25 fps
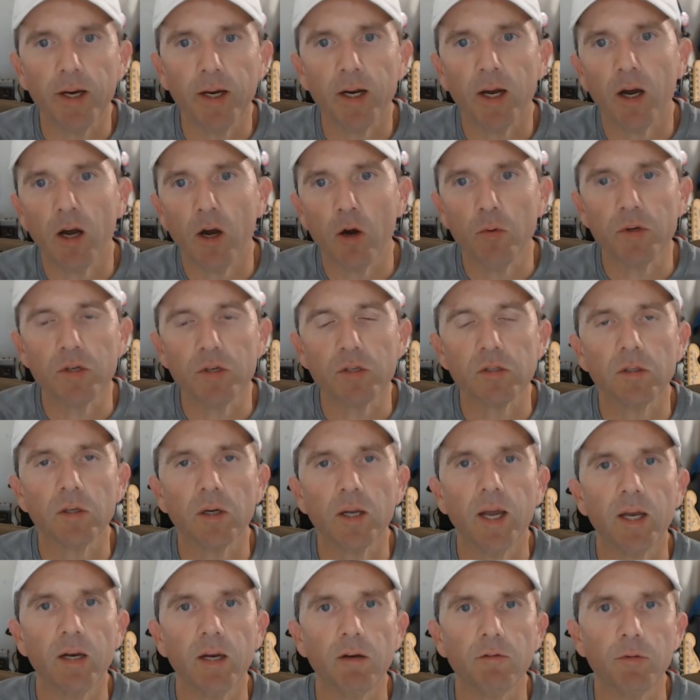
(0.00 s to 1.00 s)
I always look
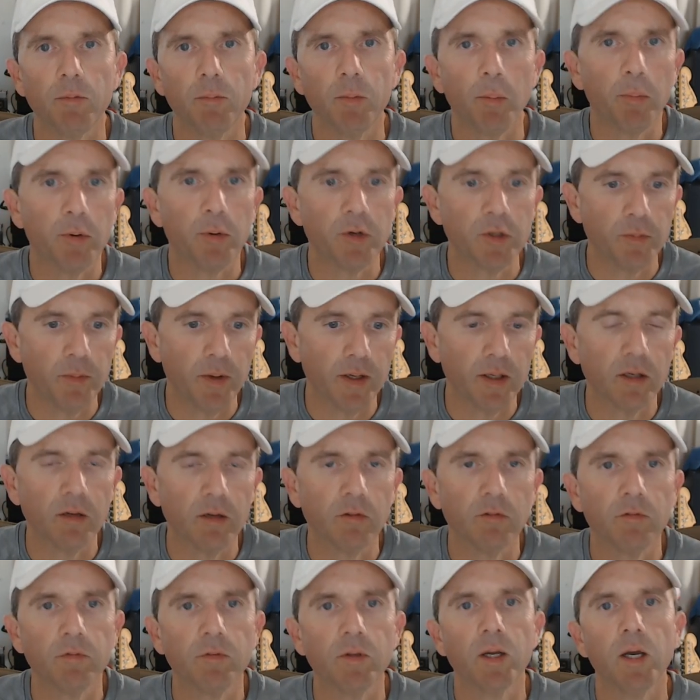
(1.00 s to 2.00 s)
at it from the perspective
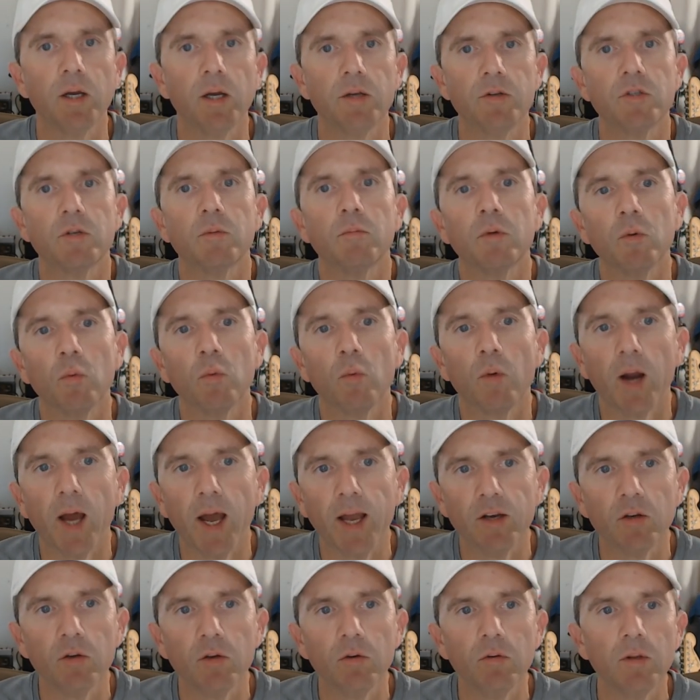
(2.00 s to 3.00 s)
of the customer. Would I
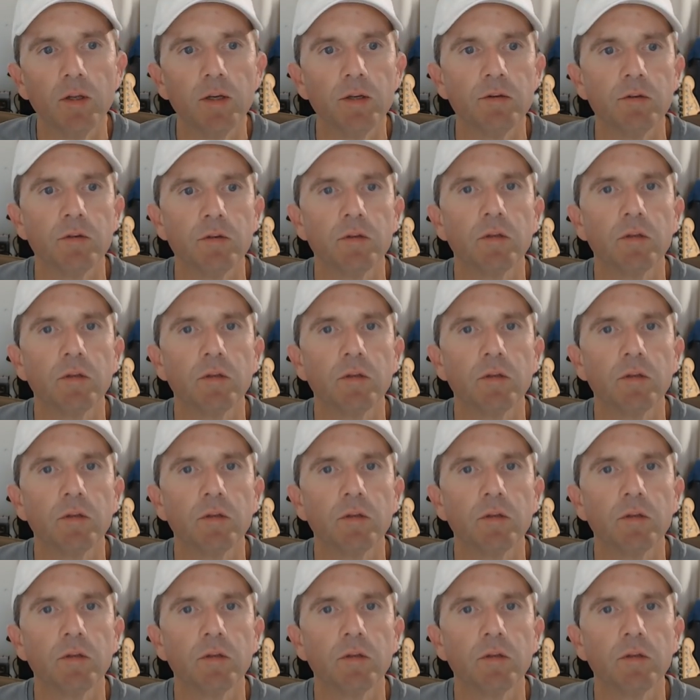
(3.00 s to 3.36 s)
do this?